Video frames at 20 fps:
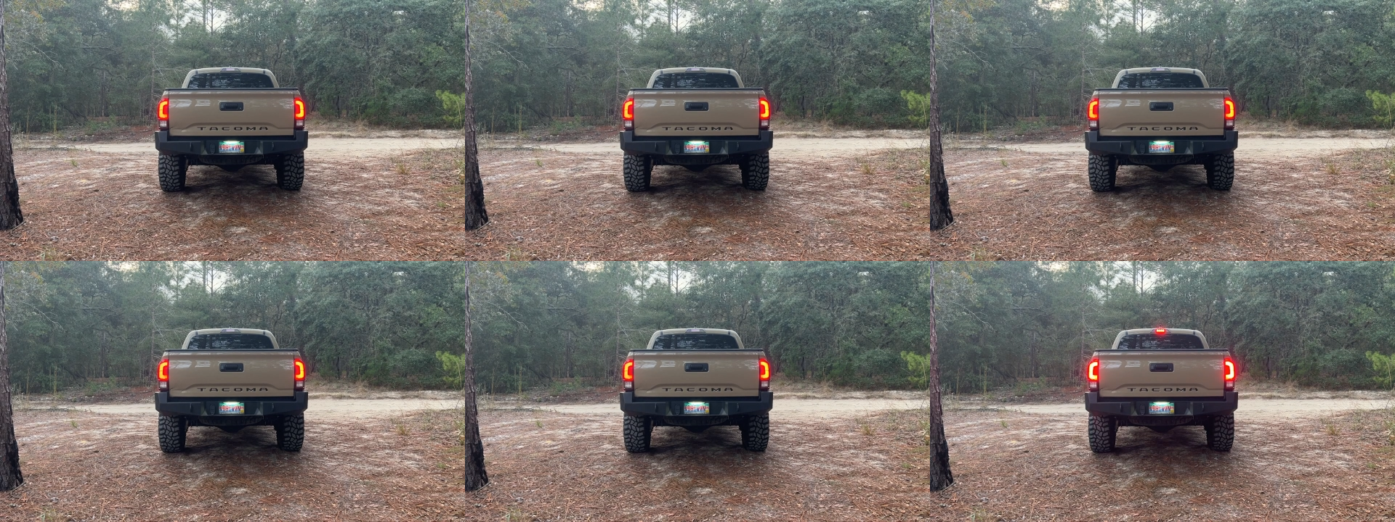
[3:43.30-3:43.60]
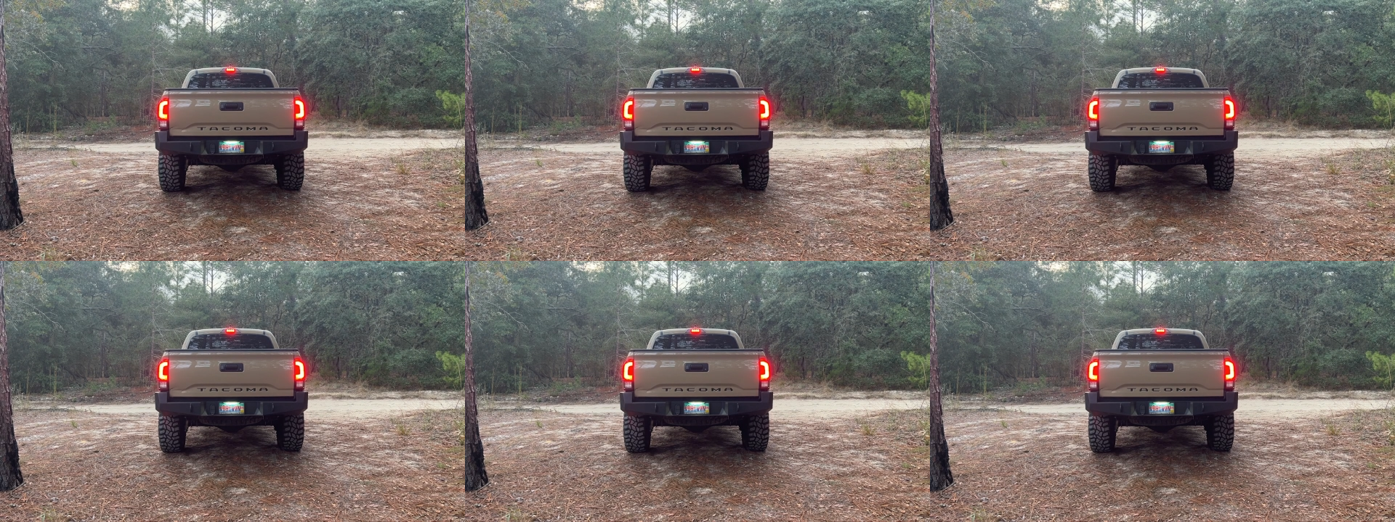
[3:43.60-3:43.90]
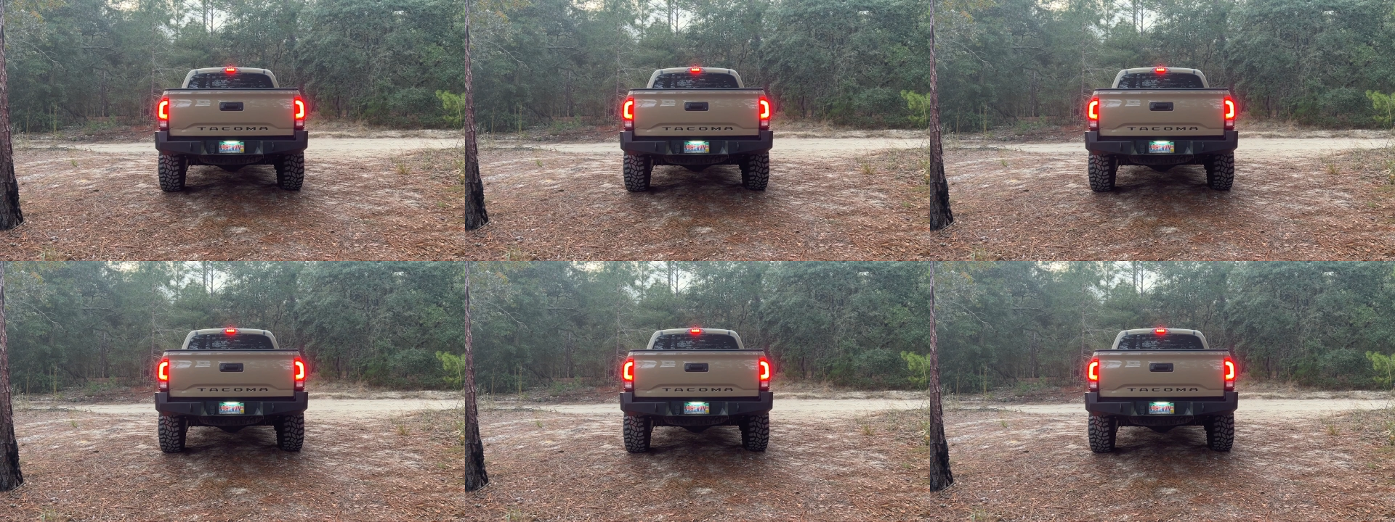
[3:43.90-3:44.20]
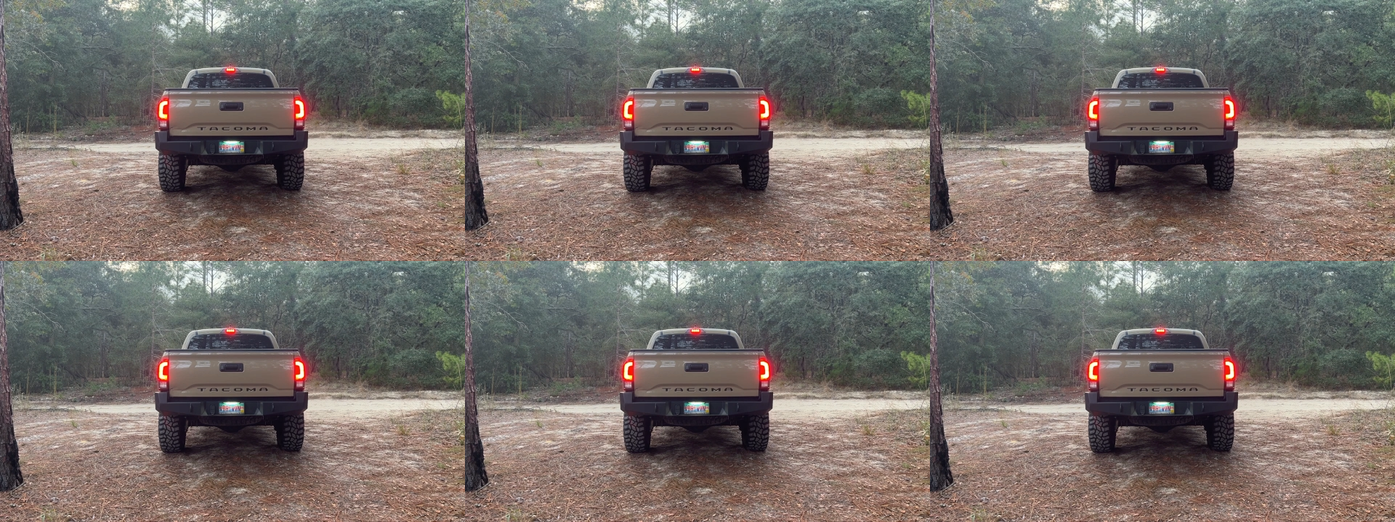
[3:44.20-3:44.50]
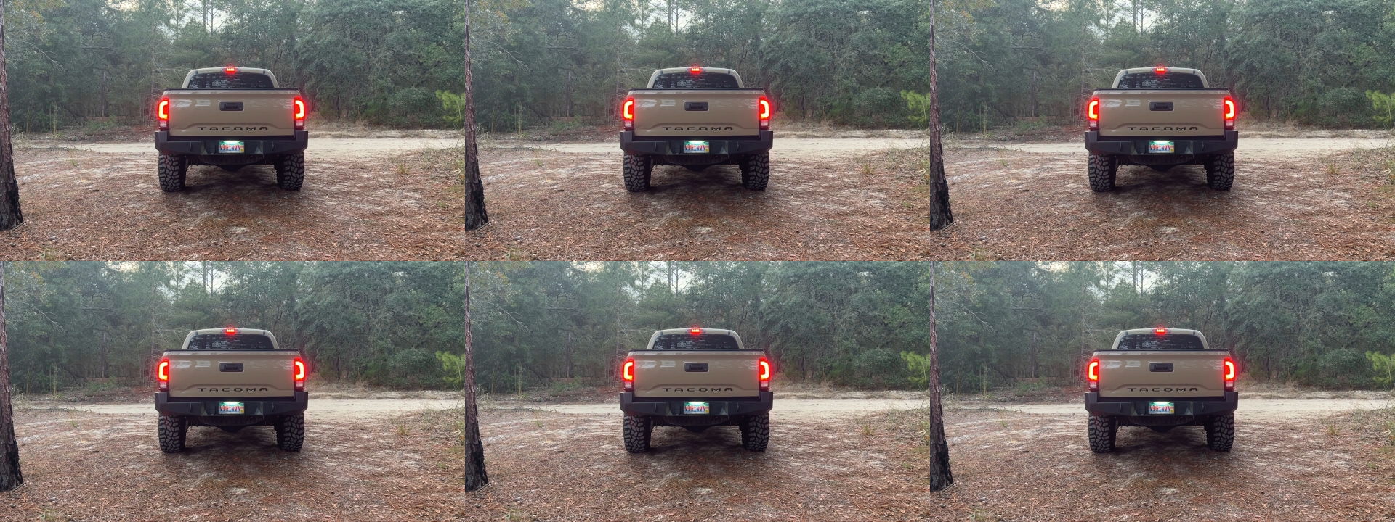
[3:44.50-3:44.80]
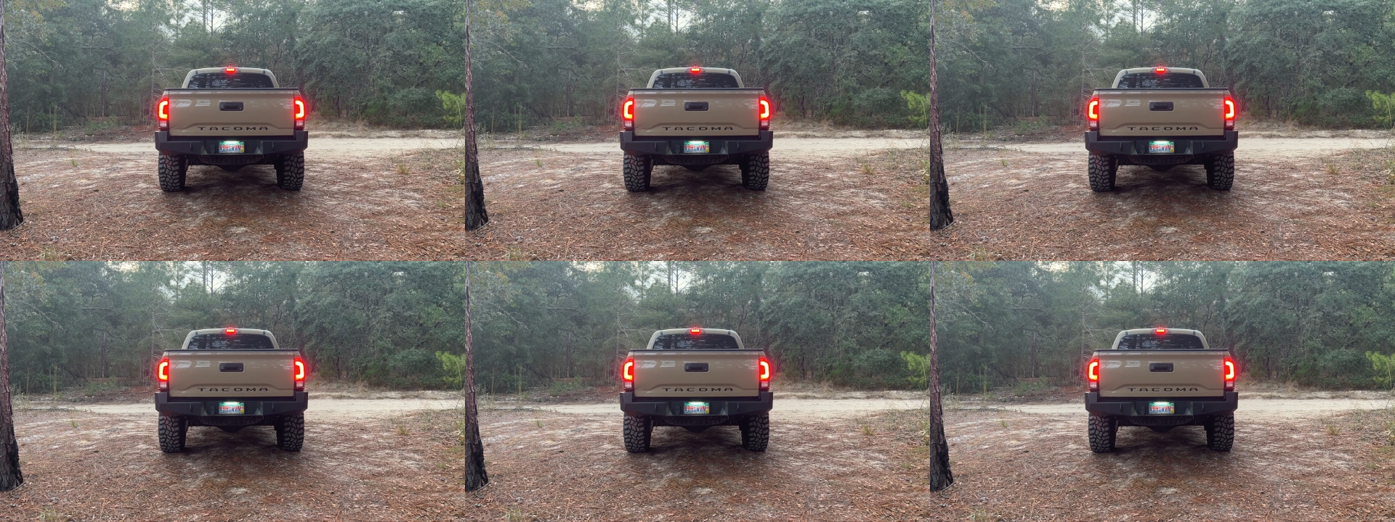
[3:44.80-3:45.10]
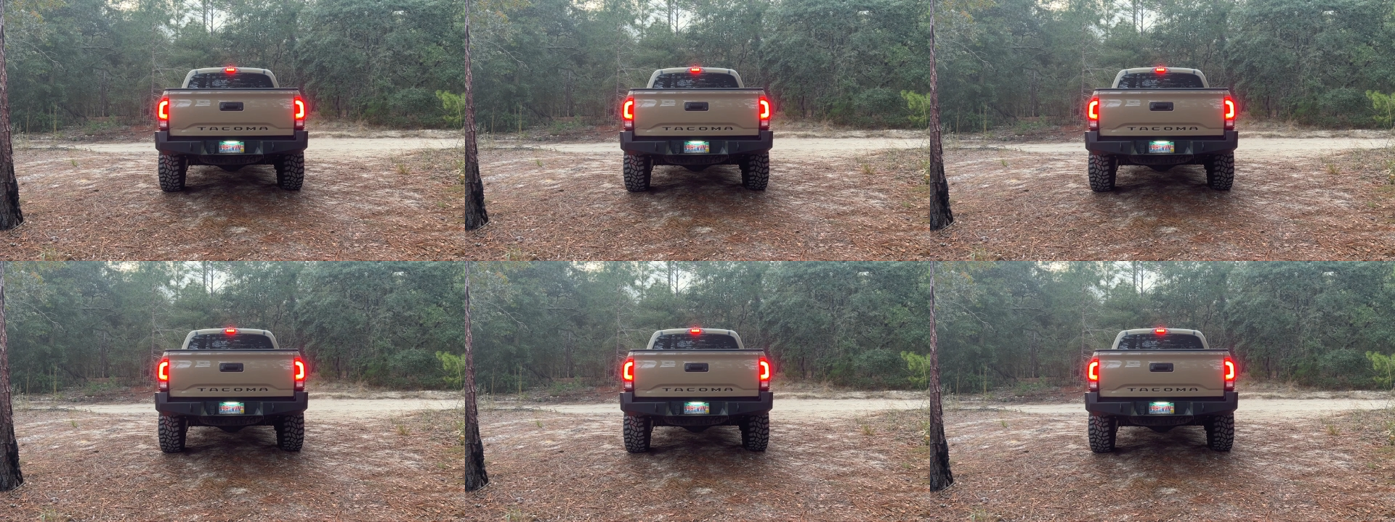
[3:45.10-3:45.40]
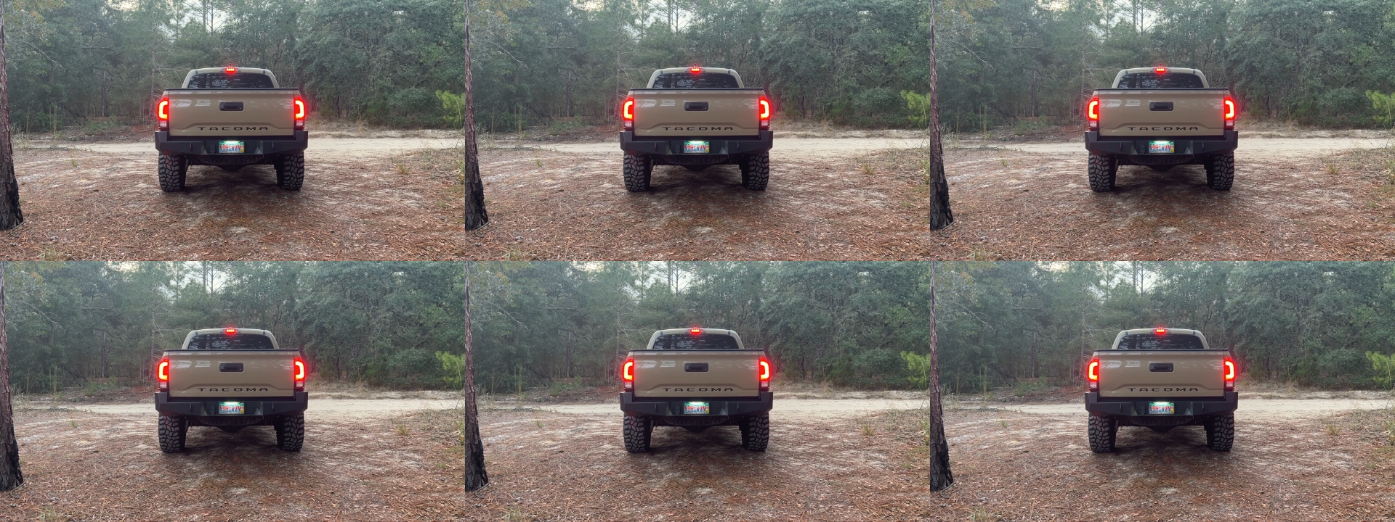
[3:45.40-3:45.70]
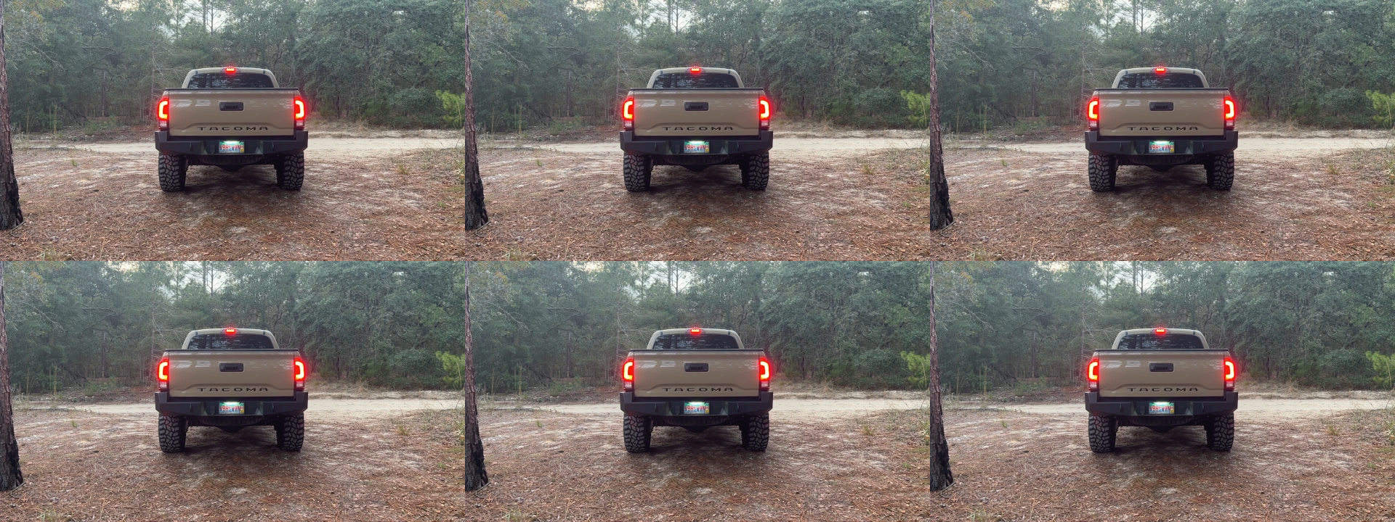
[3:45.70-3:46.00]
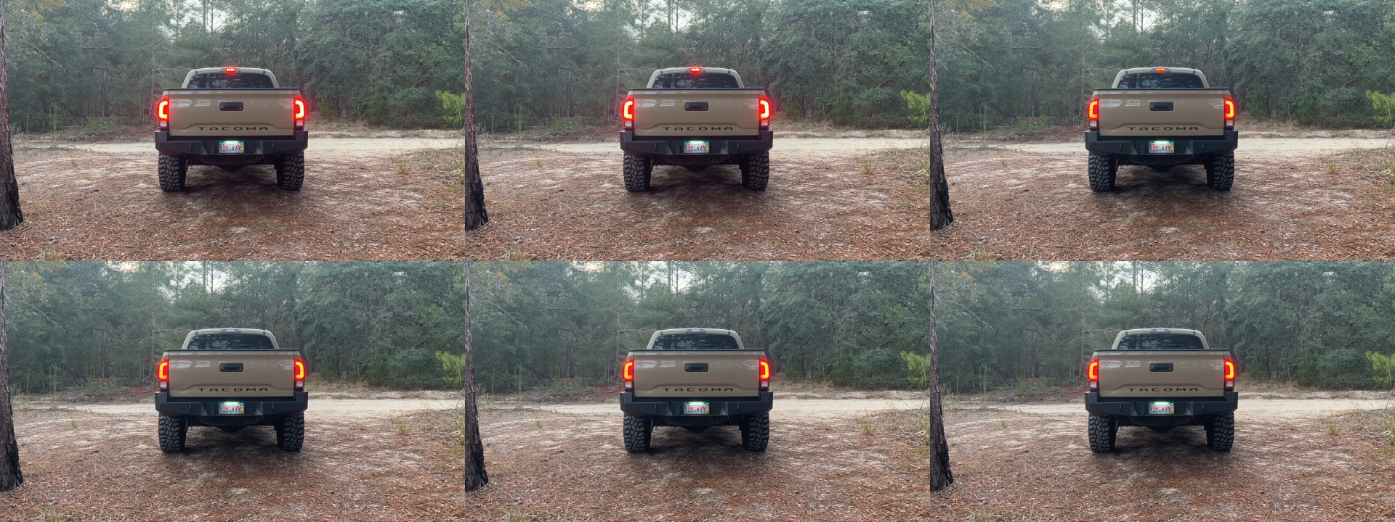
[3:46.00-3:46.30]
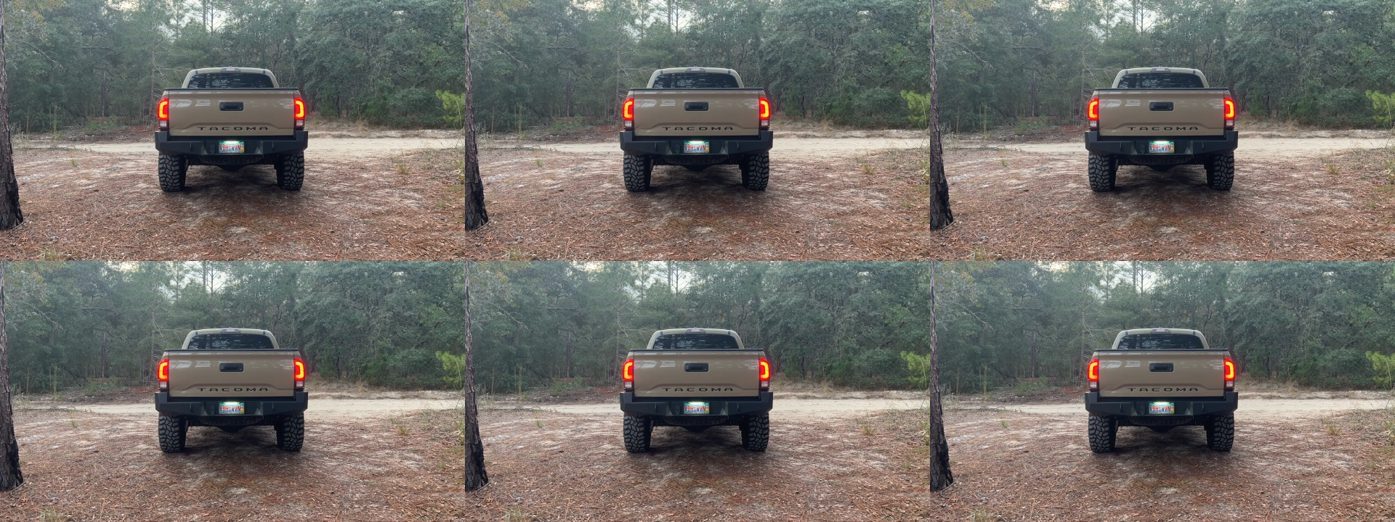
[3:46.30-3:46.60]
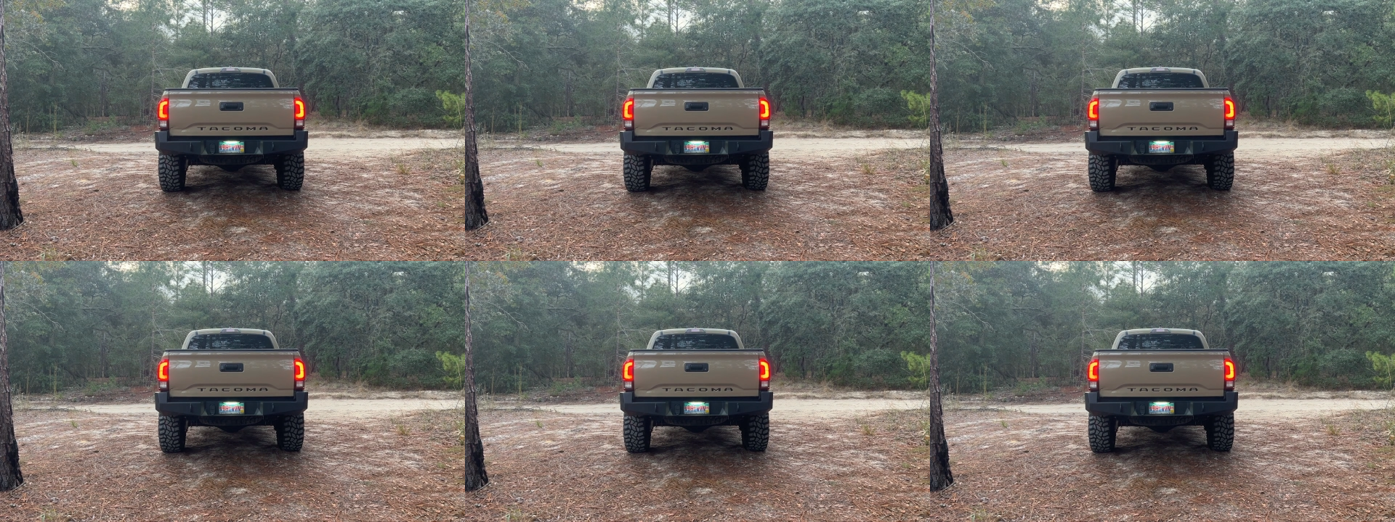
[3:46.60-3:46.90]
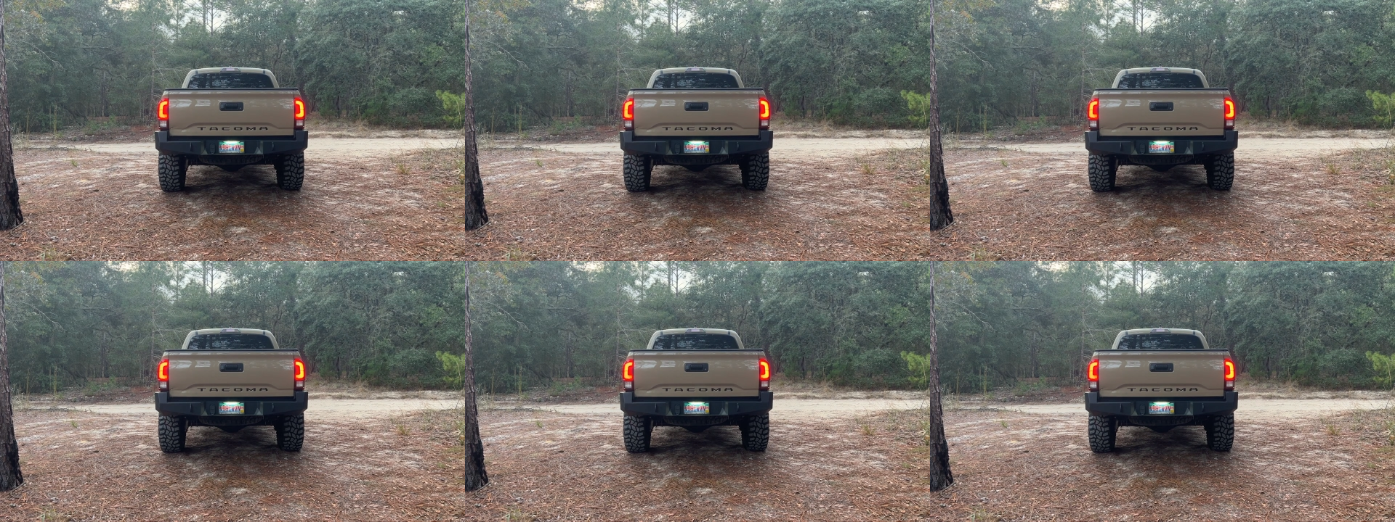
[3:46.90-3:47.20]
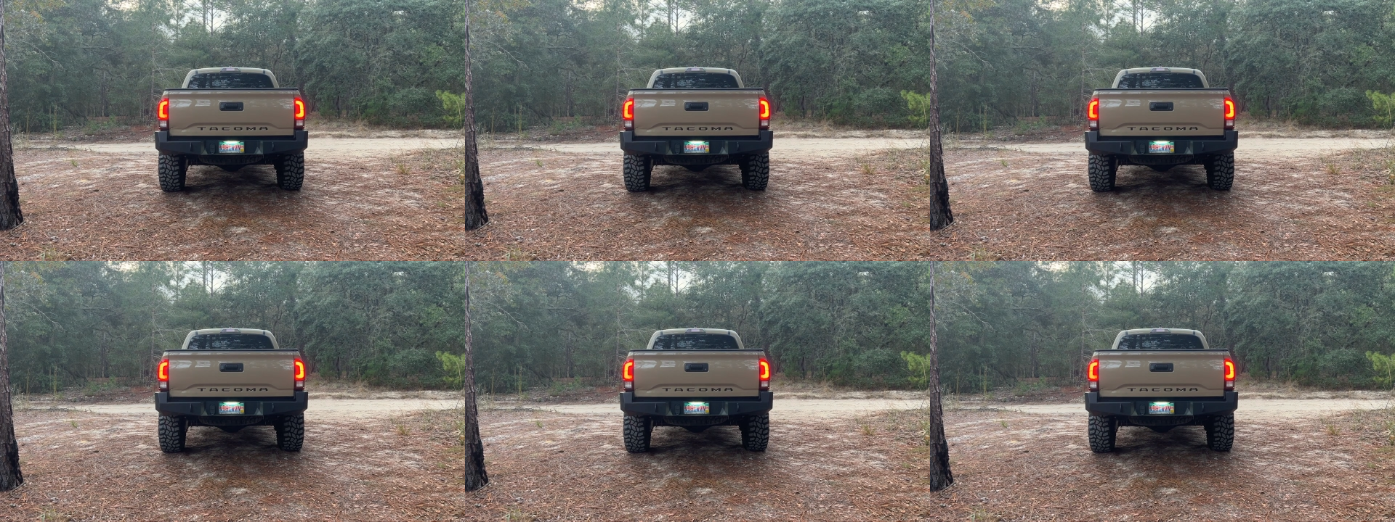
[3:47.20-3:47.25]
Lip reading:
No face is visible, so there are no lips to read.